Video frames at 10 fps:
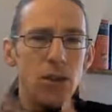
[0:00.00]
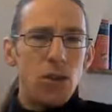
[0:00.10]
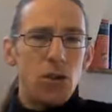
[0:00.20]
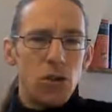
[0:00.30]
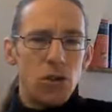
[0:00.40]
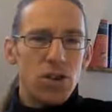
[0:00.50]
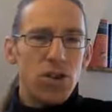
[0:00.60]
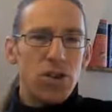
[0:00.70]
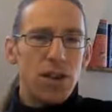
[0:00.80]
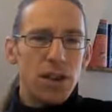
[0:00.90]
it
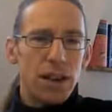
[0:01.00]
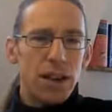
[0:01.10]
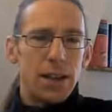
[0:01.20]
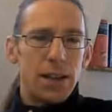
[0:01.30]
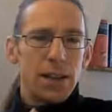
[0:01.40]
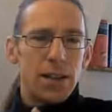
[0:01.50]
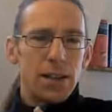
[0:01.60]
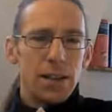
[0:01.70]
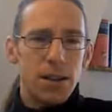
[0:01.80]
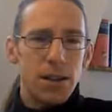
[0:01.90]
looks
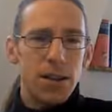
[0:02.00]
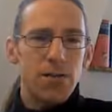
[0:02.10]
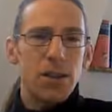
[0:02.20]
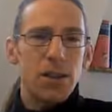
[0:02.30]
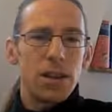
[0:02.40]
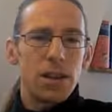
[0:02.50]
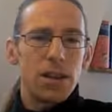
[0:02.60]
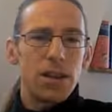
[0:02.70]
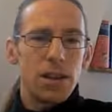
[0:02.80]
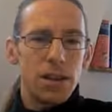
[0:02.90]
like the kind of
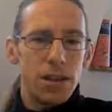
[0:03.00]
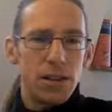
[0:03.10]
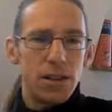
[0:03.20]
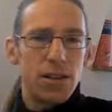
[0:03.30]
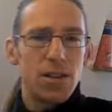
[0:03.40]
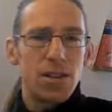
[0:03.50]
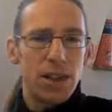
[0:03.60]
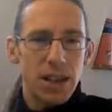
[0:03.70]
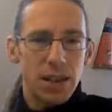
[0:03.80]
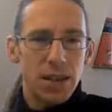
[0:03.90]
learning that
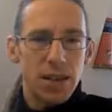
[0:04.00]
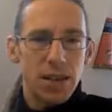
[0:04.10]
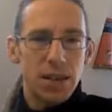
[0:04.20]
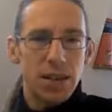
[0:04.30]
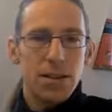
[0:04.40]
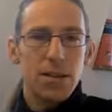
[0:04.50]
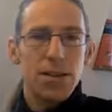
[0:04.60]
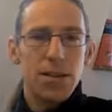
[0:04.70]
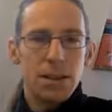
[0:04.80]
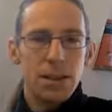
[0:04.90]
learners think
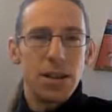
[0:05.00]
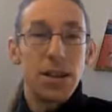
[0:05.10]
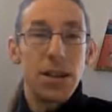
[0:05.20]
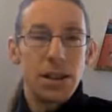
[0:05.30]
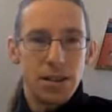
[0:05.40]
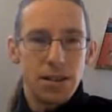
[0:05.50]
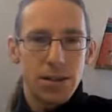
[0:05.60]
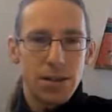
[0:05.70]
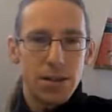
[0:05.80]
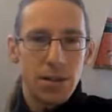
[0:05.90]
learning
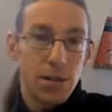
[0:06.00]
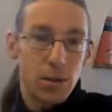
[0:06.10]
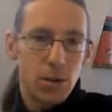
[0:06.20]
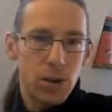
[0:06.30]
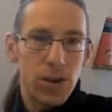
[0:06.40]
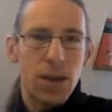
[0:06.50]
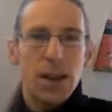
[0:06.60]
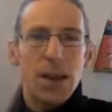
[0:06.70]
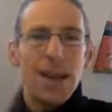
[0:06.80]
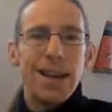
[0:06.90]
is, as it
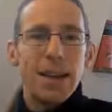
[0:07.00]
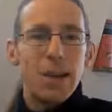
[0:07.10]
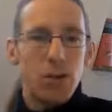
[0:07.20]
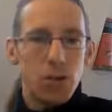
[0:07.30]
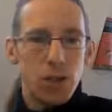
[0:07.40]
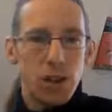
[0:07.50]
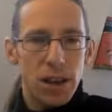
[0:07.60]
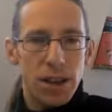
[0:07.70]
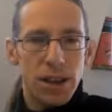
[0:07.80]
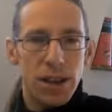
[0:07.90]
were. It
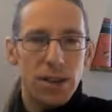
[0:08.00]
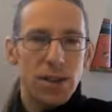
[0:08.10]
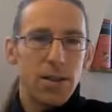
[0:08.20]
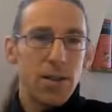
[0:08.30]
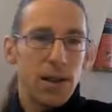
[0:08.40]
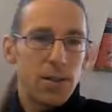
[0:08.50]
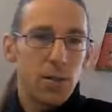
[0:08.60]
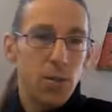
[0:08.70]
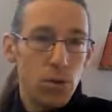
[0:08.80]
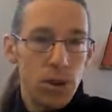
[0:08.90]
looks like a
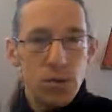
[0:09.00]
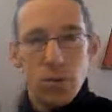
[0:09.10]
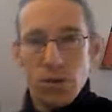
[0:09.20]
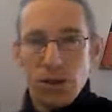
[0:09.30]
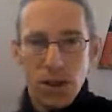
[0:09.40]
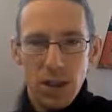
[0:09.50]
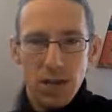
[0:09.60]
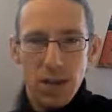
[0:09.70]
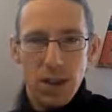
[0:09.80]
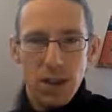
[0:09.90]
lesson, therefore they will
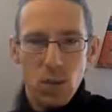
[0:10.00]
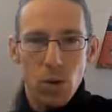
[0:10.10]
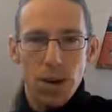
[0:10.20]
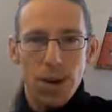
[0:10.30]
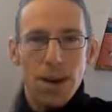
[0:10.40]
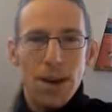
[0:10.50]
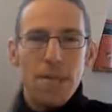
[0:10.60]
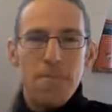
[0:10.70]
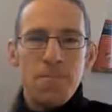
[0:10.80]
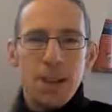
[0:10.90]
receive it as one.